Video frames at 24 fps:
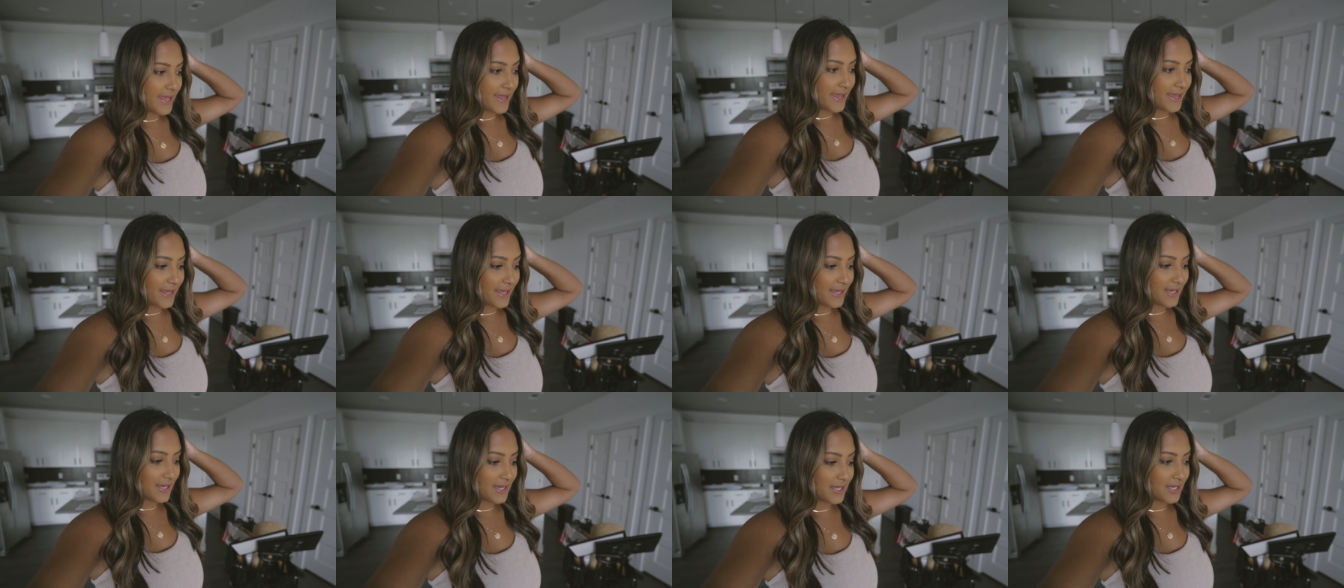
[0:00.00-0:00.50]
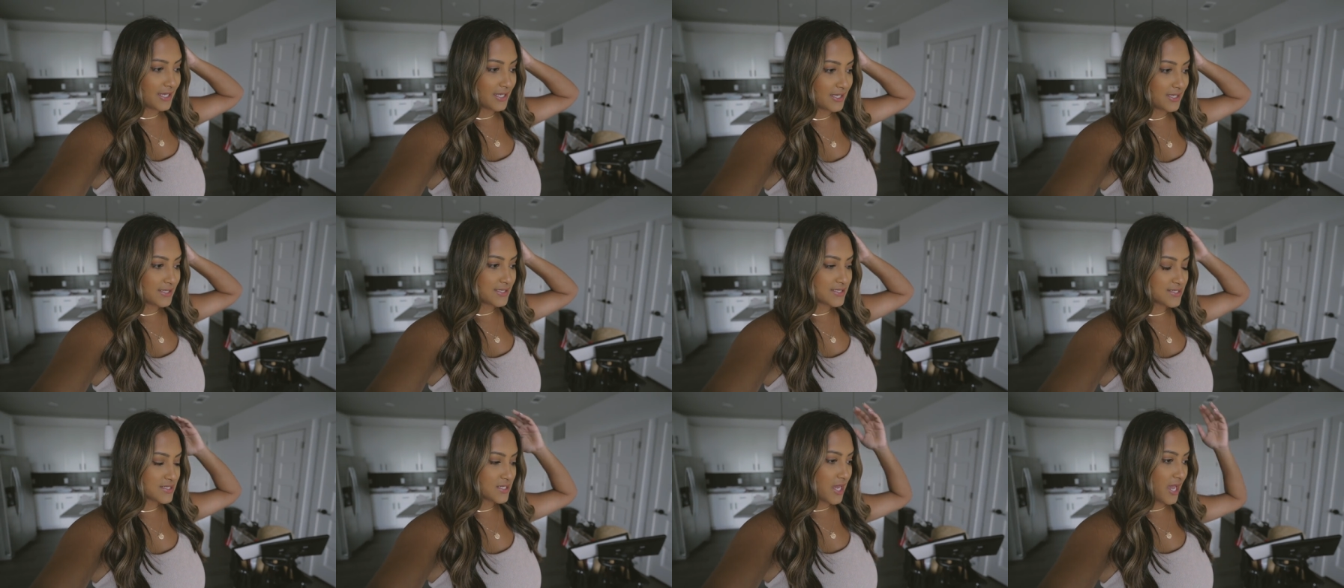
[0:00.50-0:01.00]

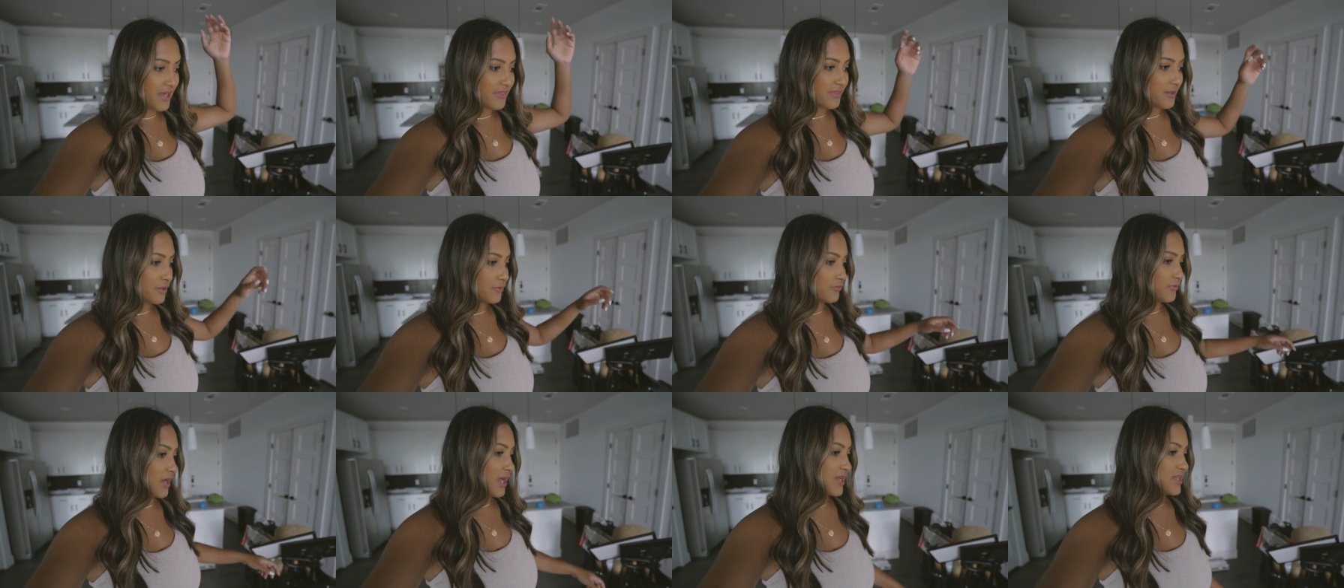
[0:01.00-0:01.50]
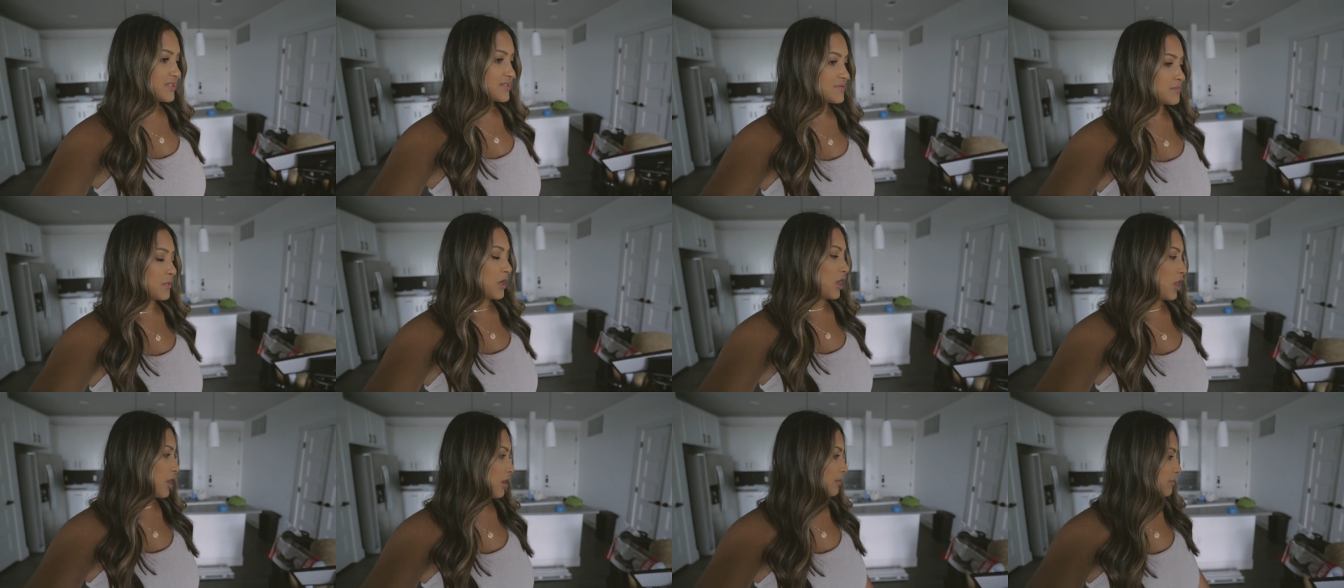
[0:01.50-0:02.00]
And I think Ryan's
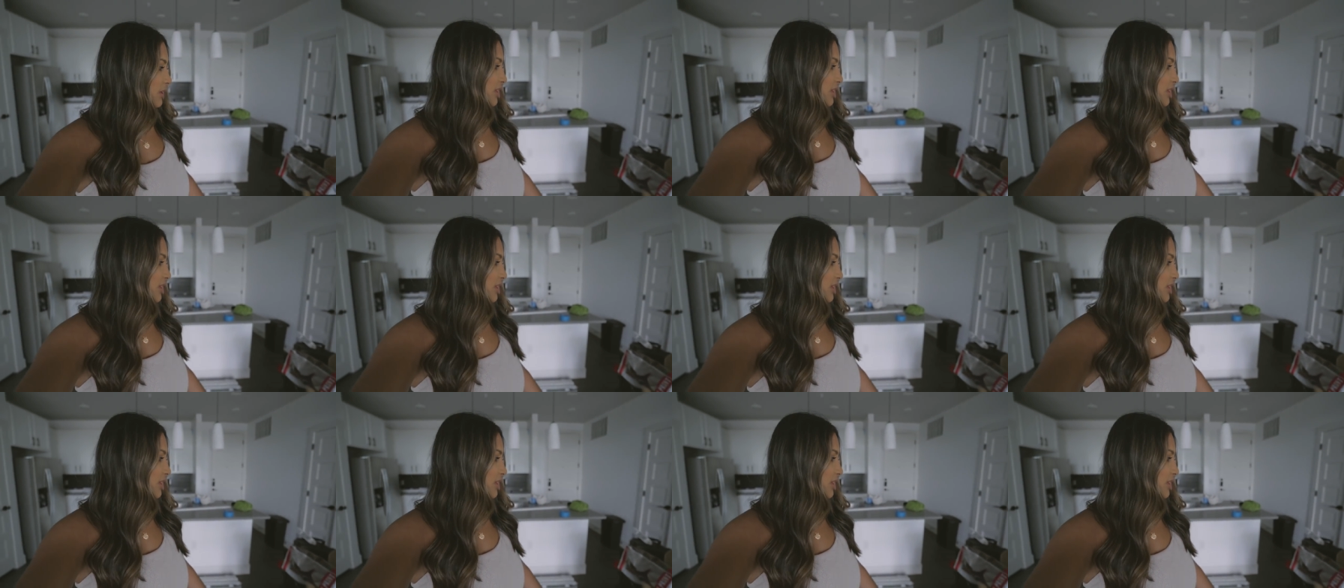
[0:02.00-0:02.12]
mom